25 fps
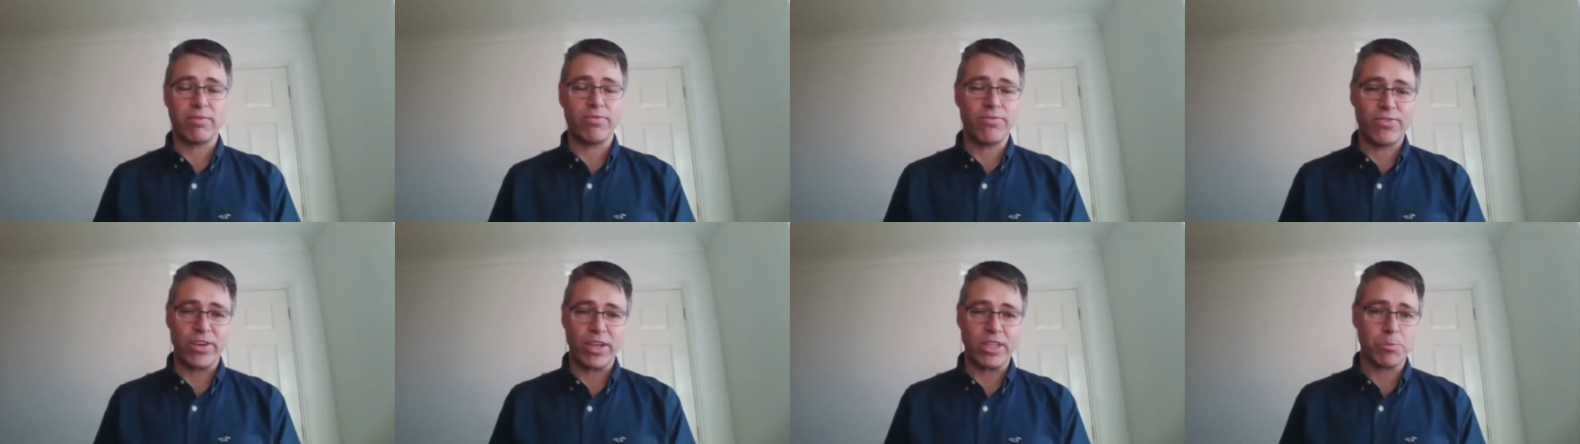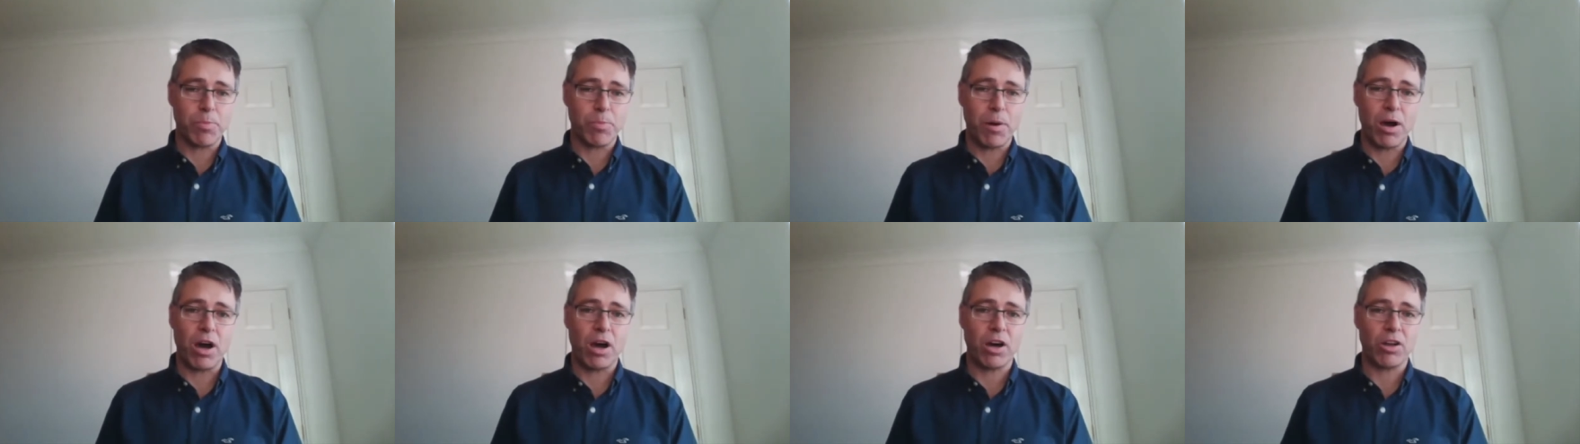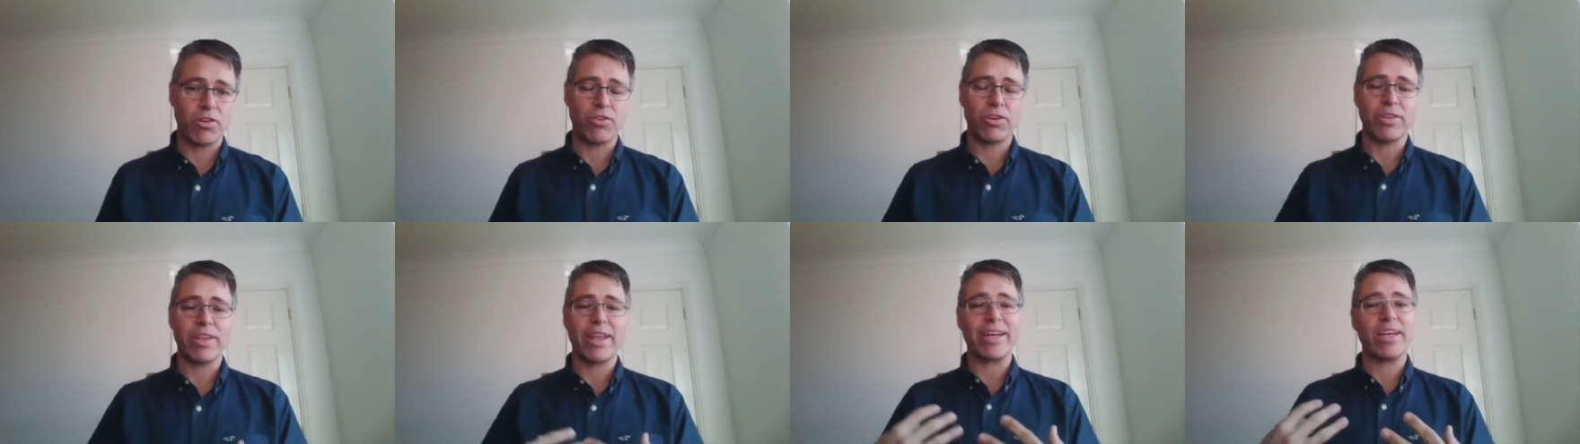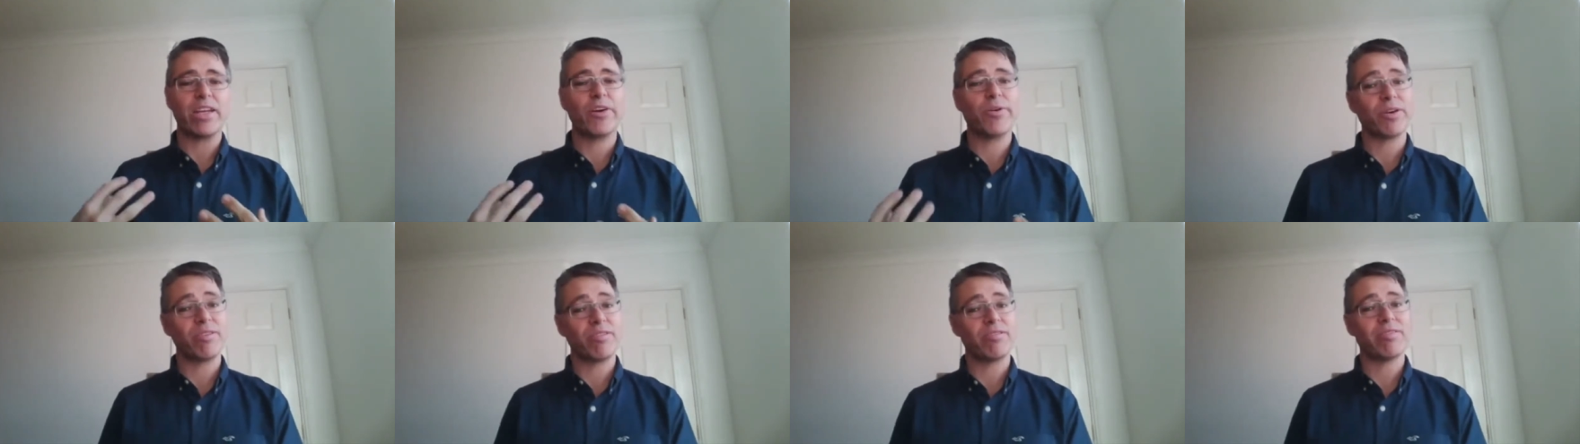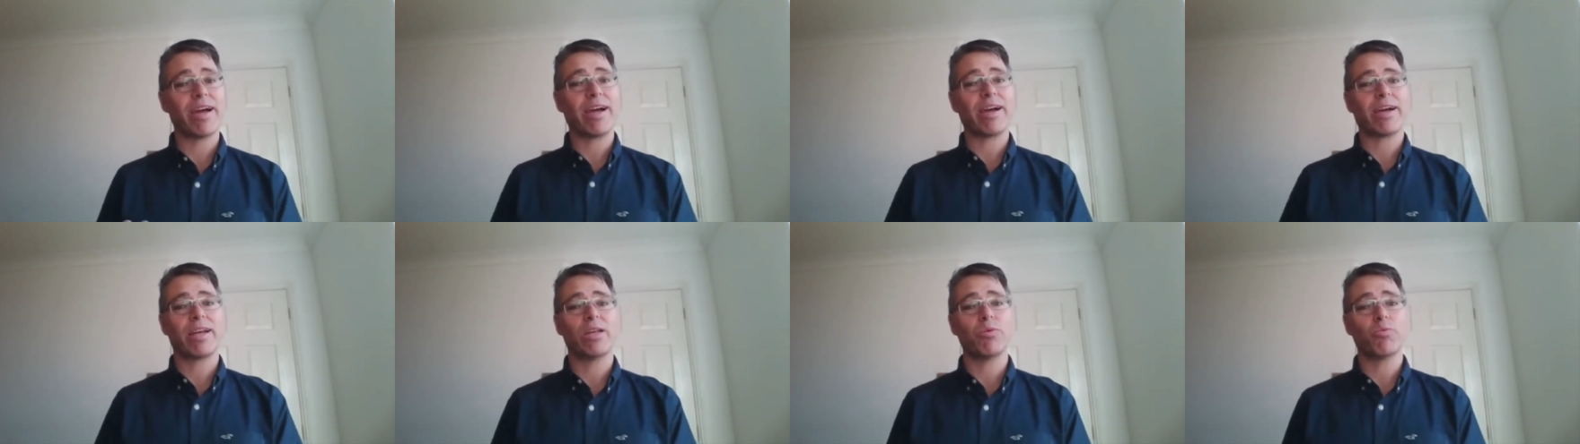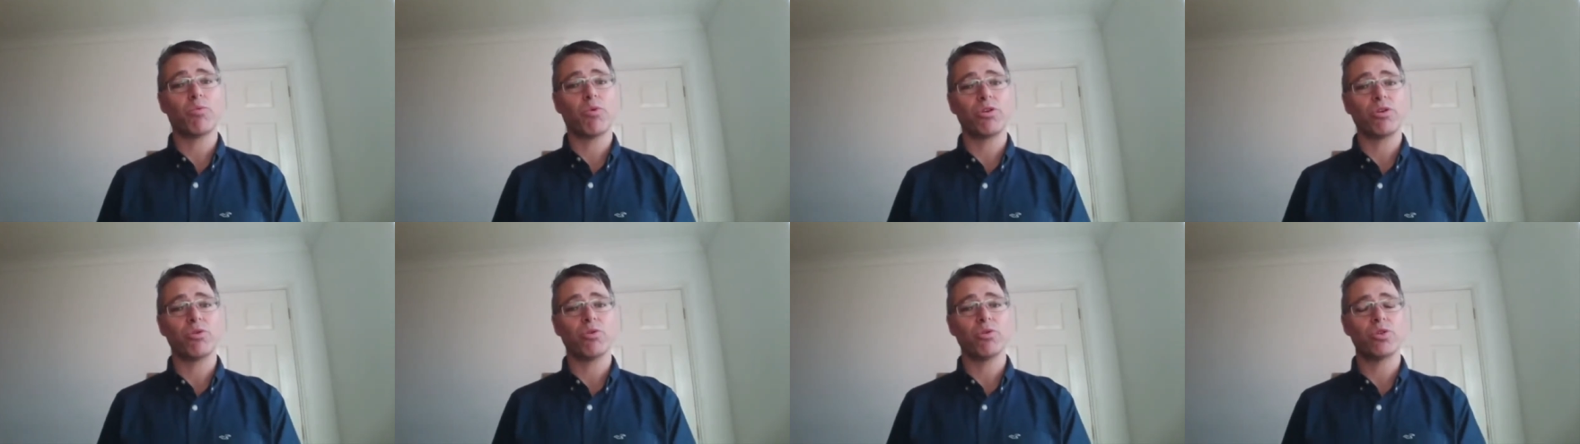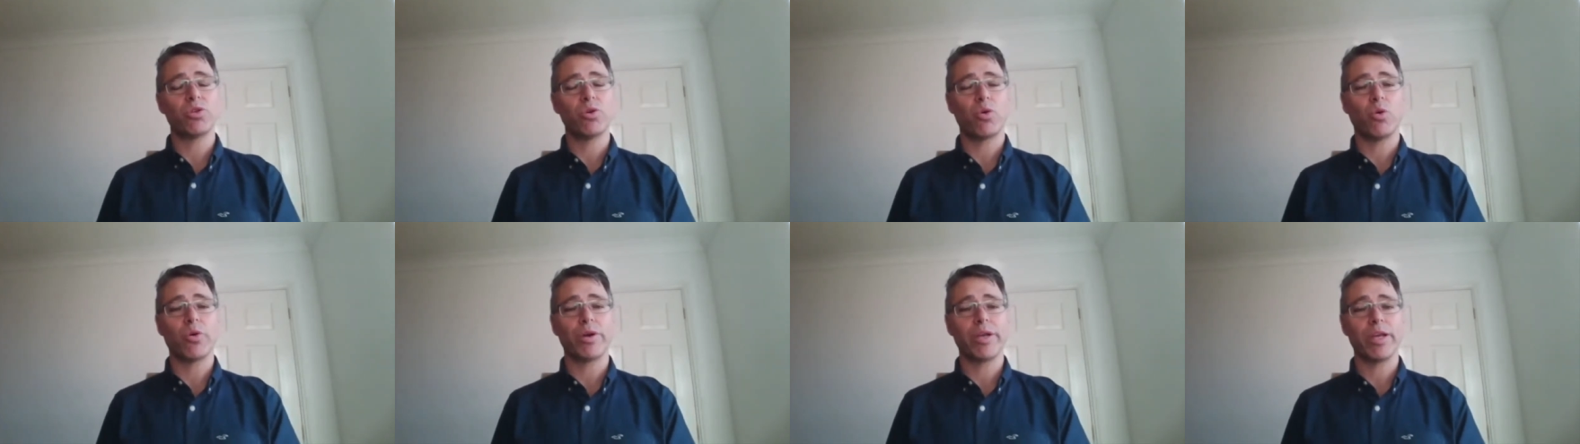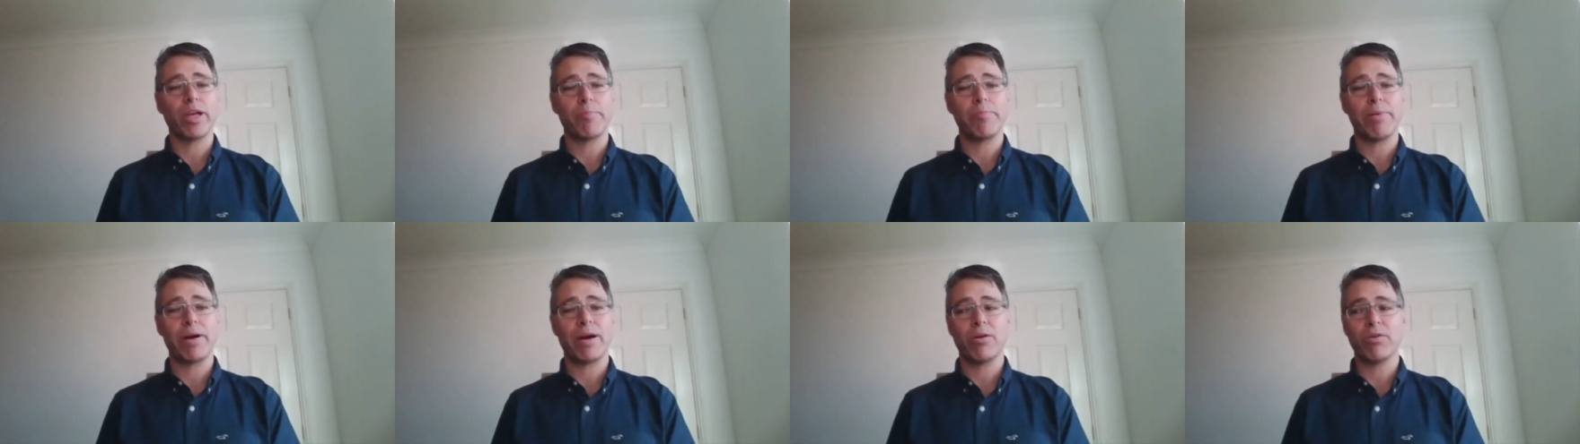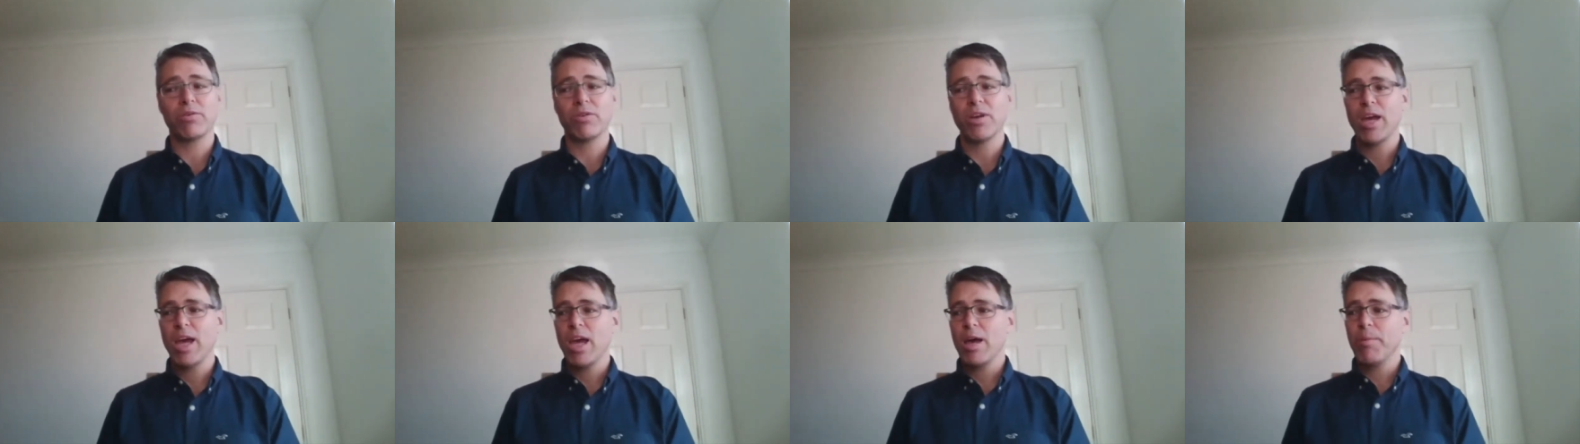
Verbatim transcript: fixed partner and they know exactly what you're talking about.